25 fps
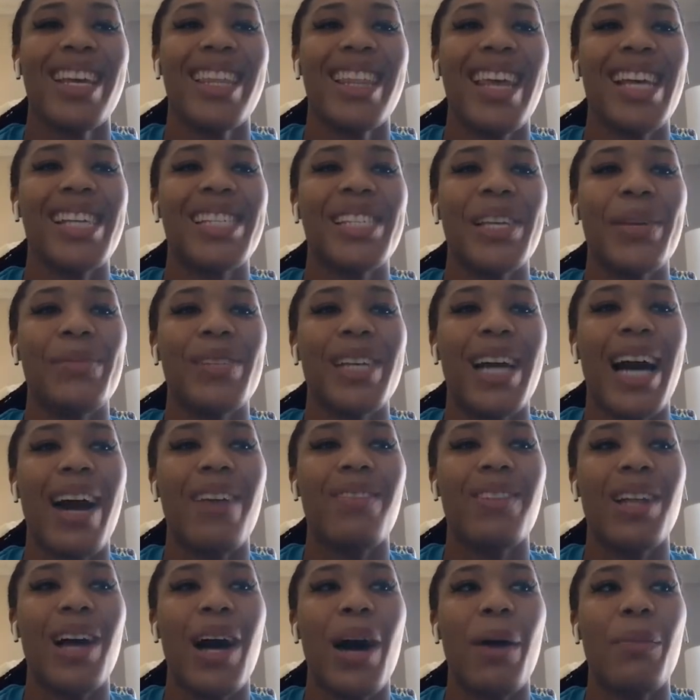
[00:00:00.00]
They seem to
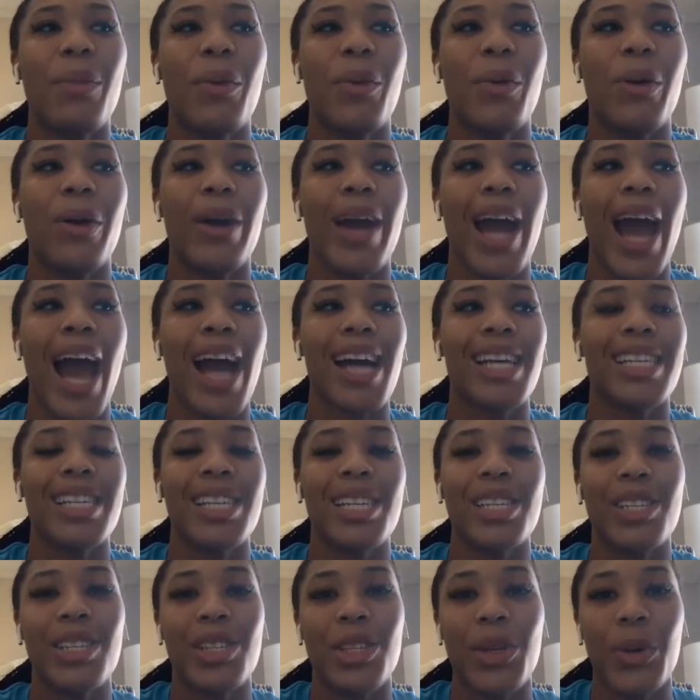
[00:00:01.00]
have a lot more
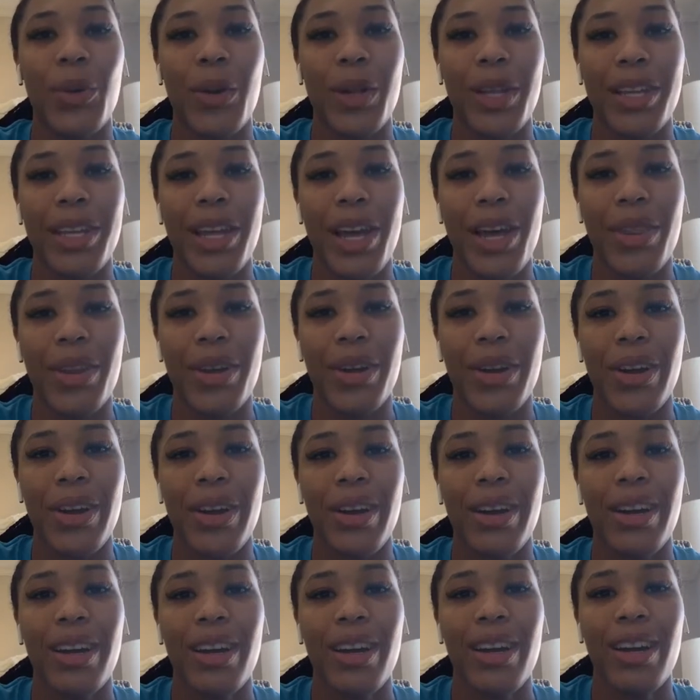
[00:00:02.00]
access to one
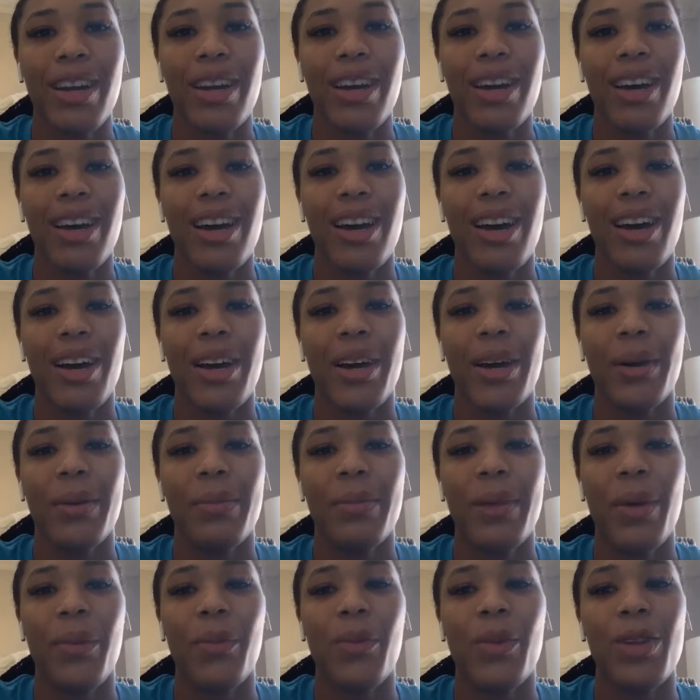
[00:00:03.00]
another
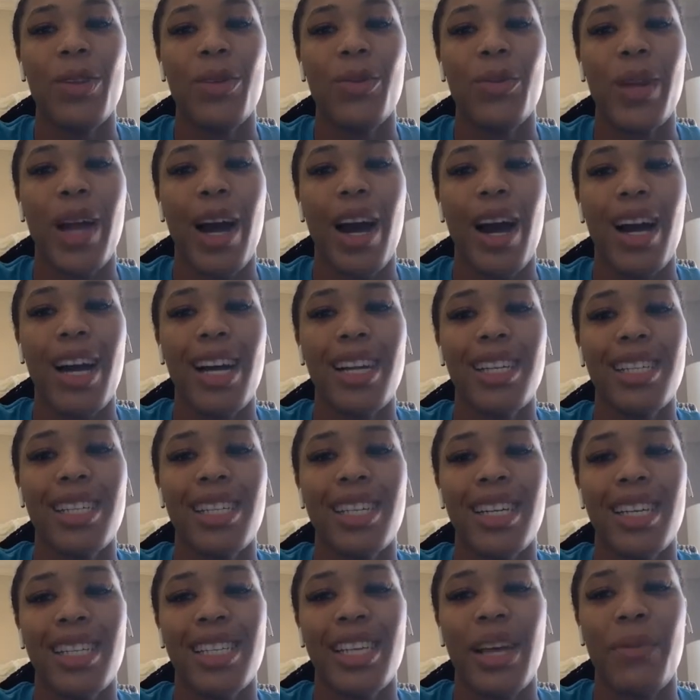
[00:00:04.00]
And we do not,
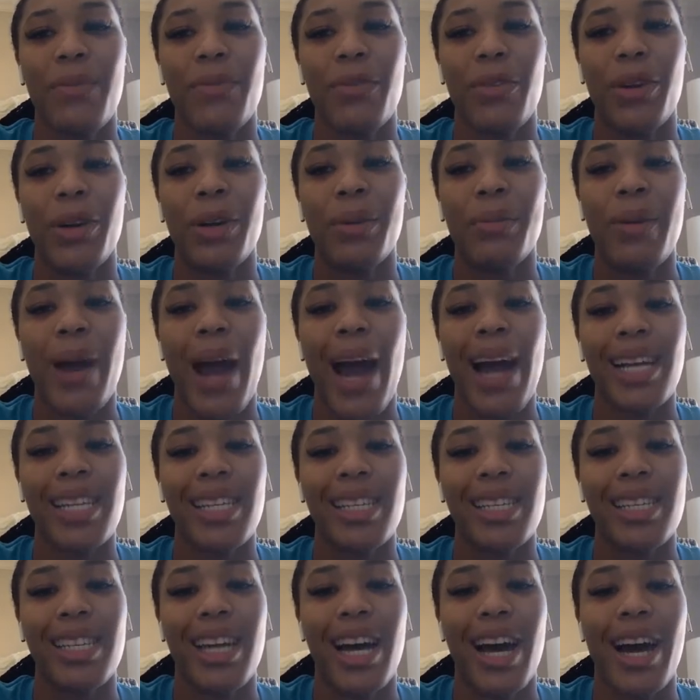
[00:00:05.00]
except for
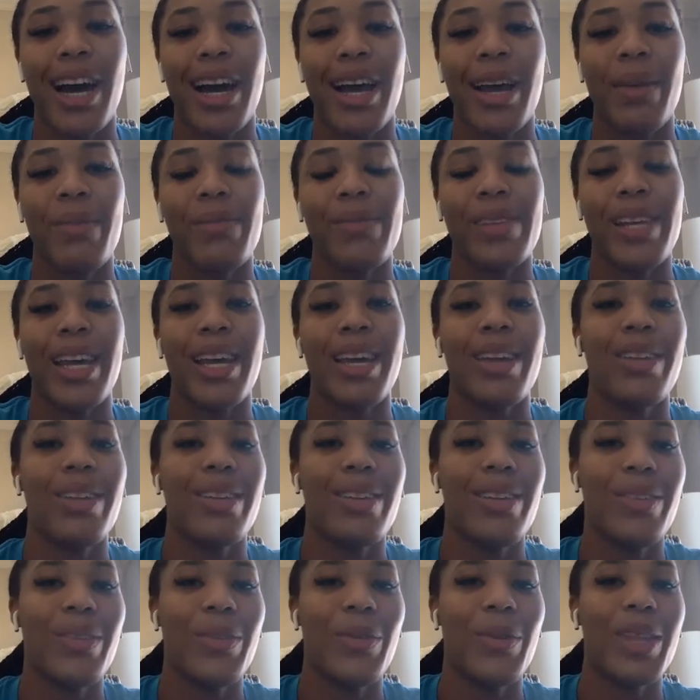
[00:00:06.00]
practice times
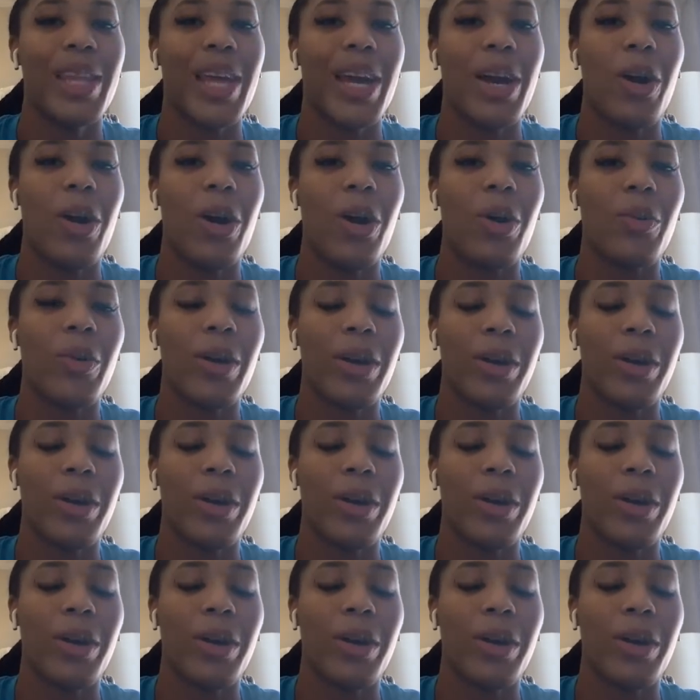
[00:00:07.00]
and what they call